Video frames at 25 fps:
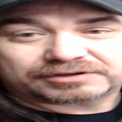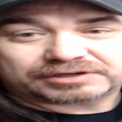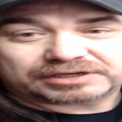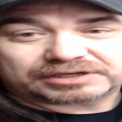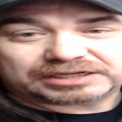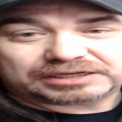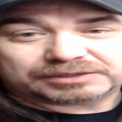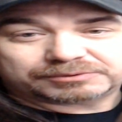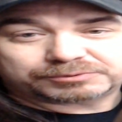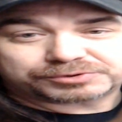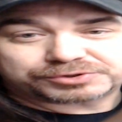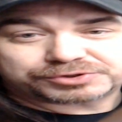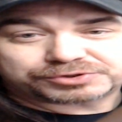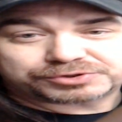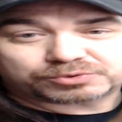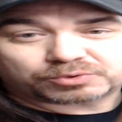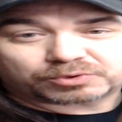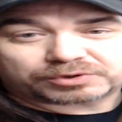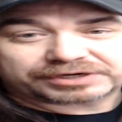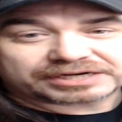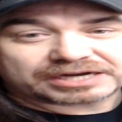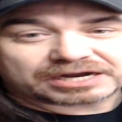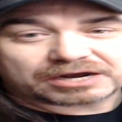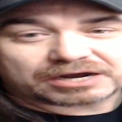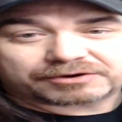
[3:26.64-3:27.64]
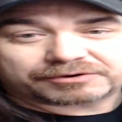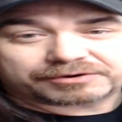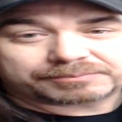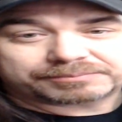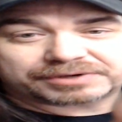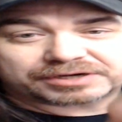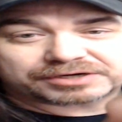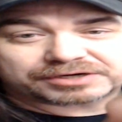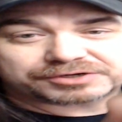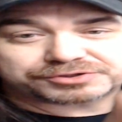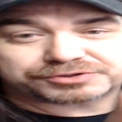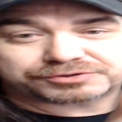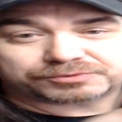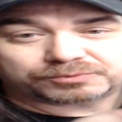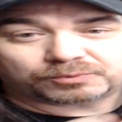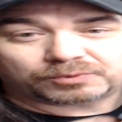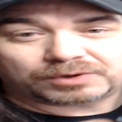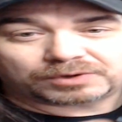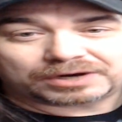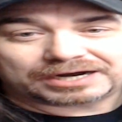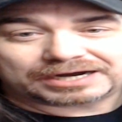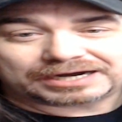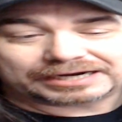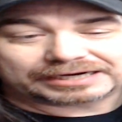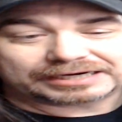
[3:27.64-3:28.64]
it was shorting out, and I'm not sure
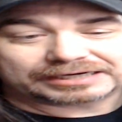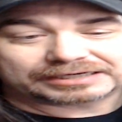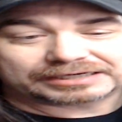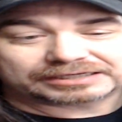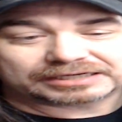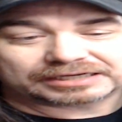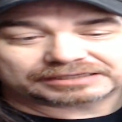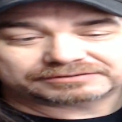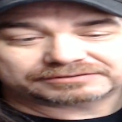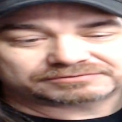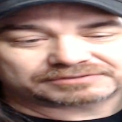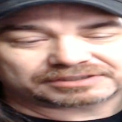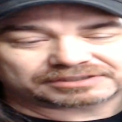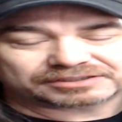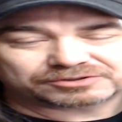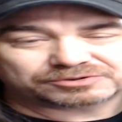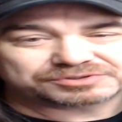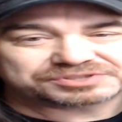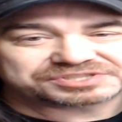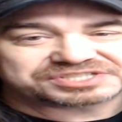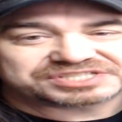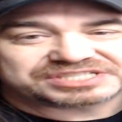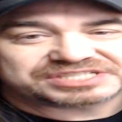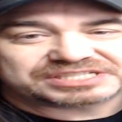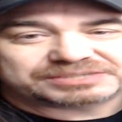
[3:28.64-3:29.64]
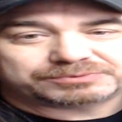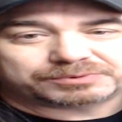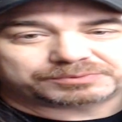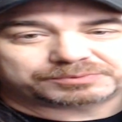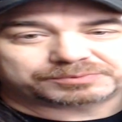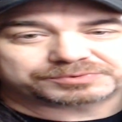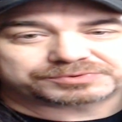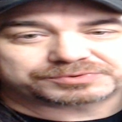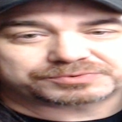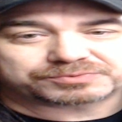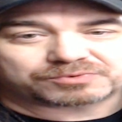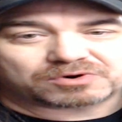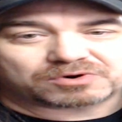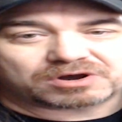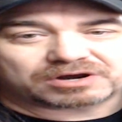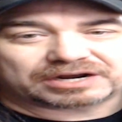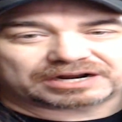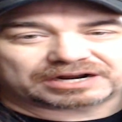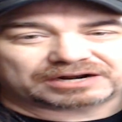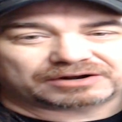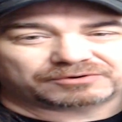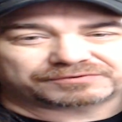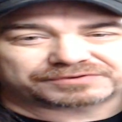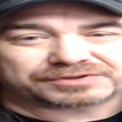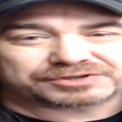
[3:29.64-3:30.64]
why. I couldn't see what was wrong. I
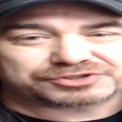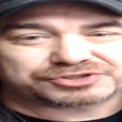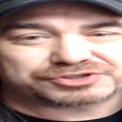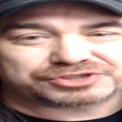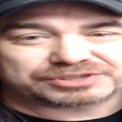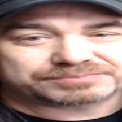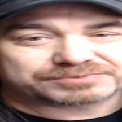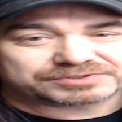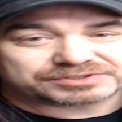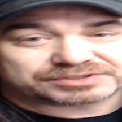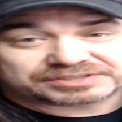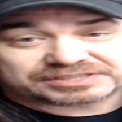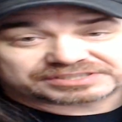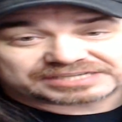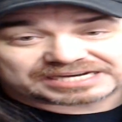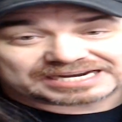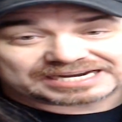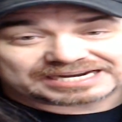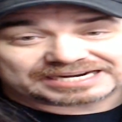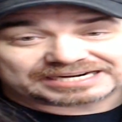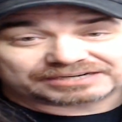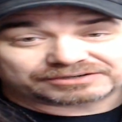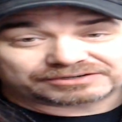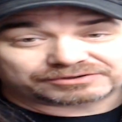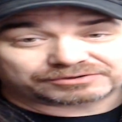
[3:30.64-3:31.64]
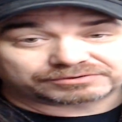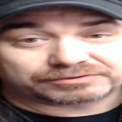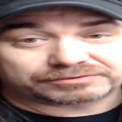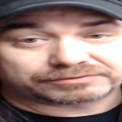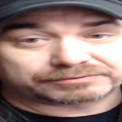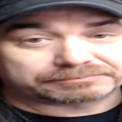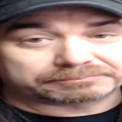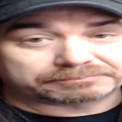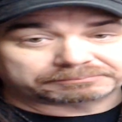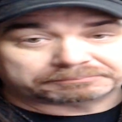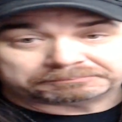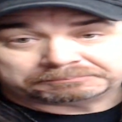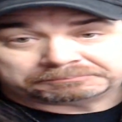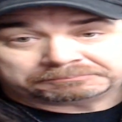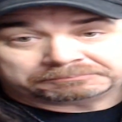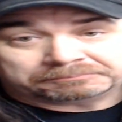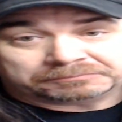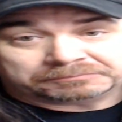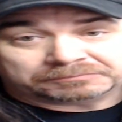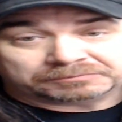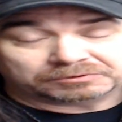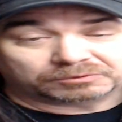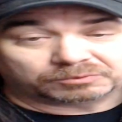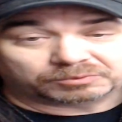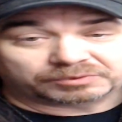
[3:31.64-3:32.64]
don't know if the chip just died or
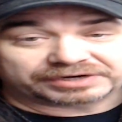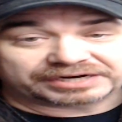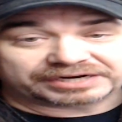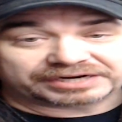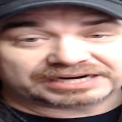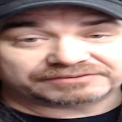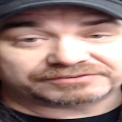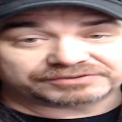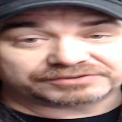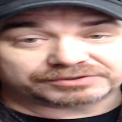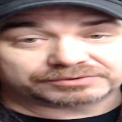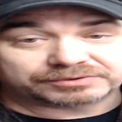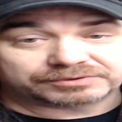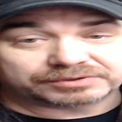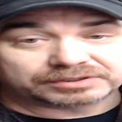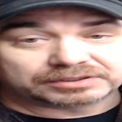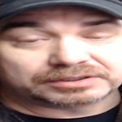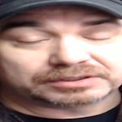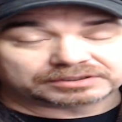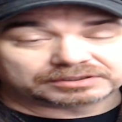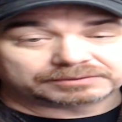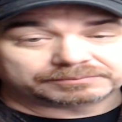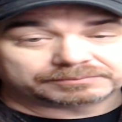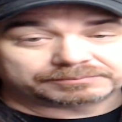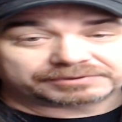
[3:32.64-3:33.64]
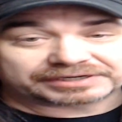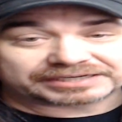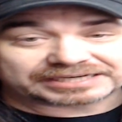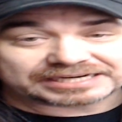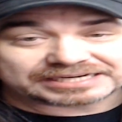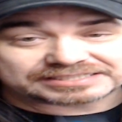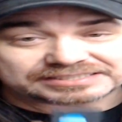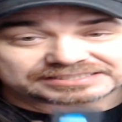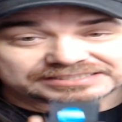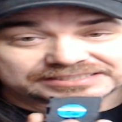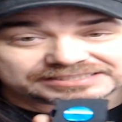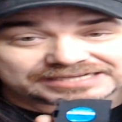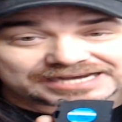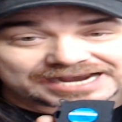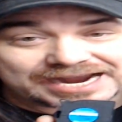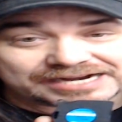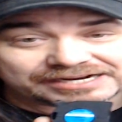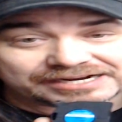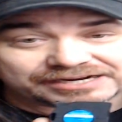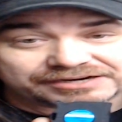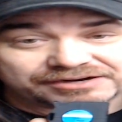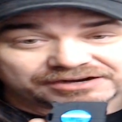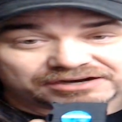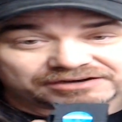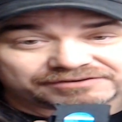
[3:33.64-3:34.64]
what have you, but I guess it died
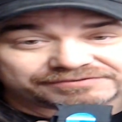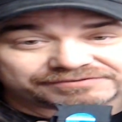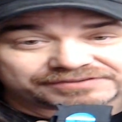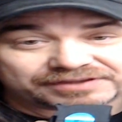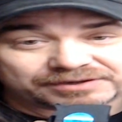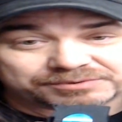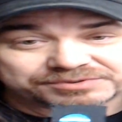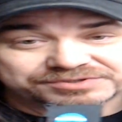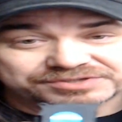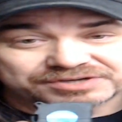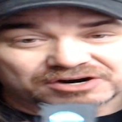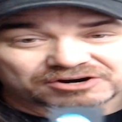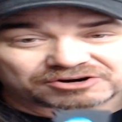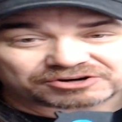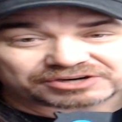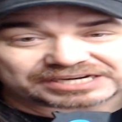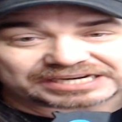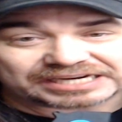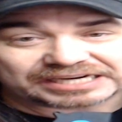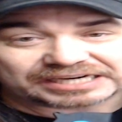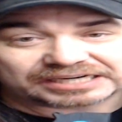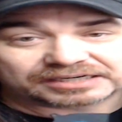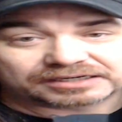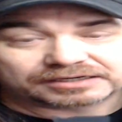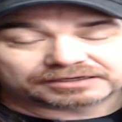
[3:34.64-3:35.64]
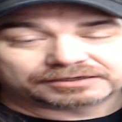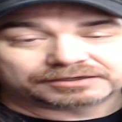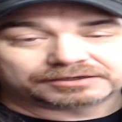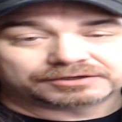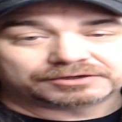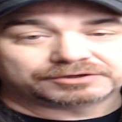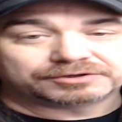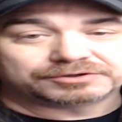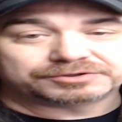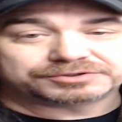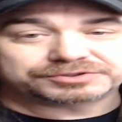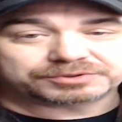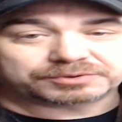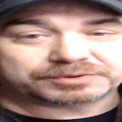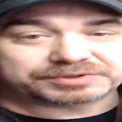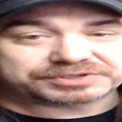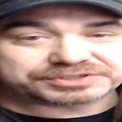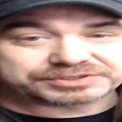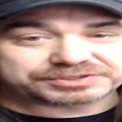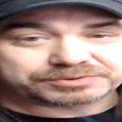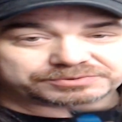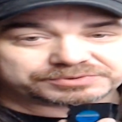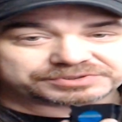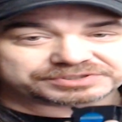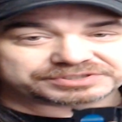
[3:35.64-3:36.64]
enough that it was arcing. So as
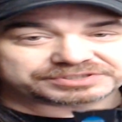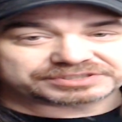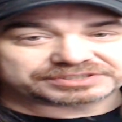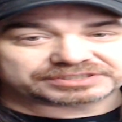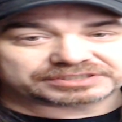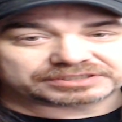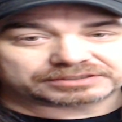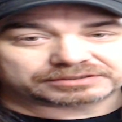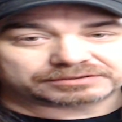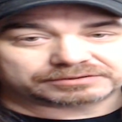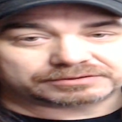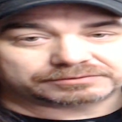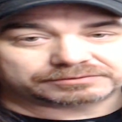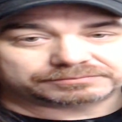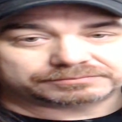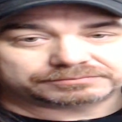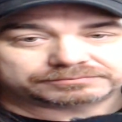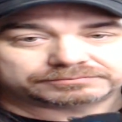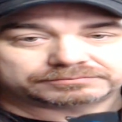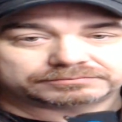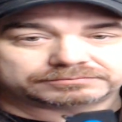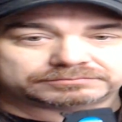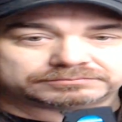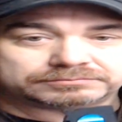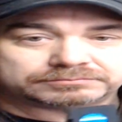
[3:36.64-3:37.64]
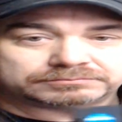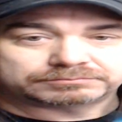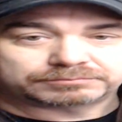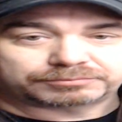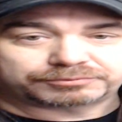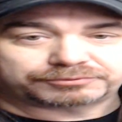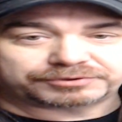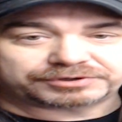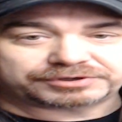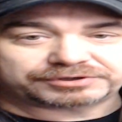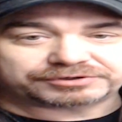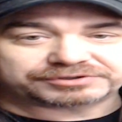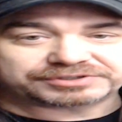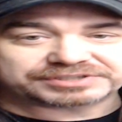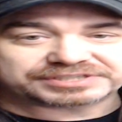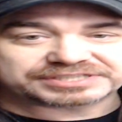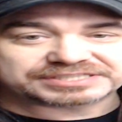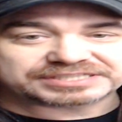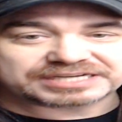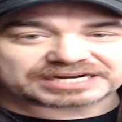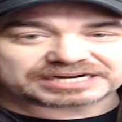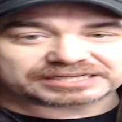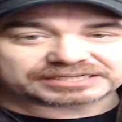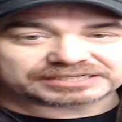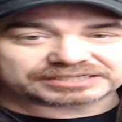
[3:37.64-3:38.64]
soon as the printer
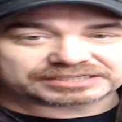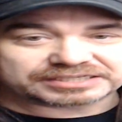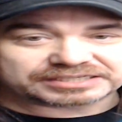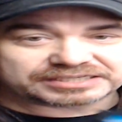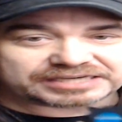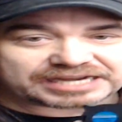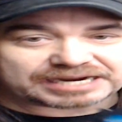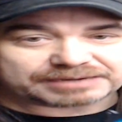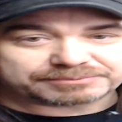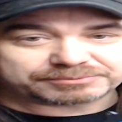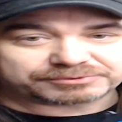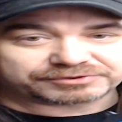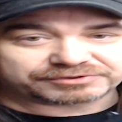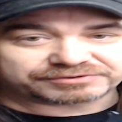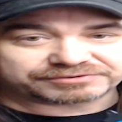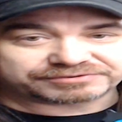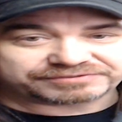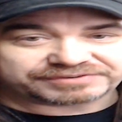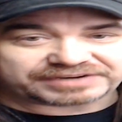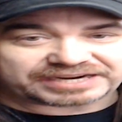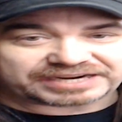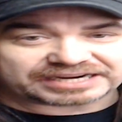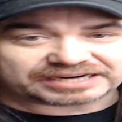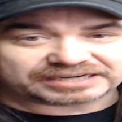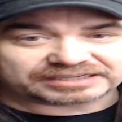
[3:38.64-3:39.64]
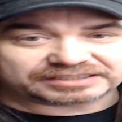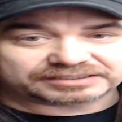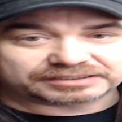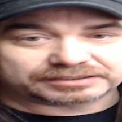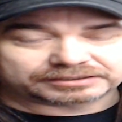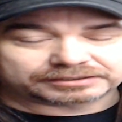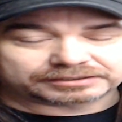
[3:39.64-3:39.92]
decided to enable the fan,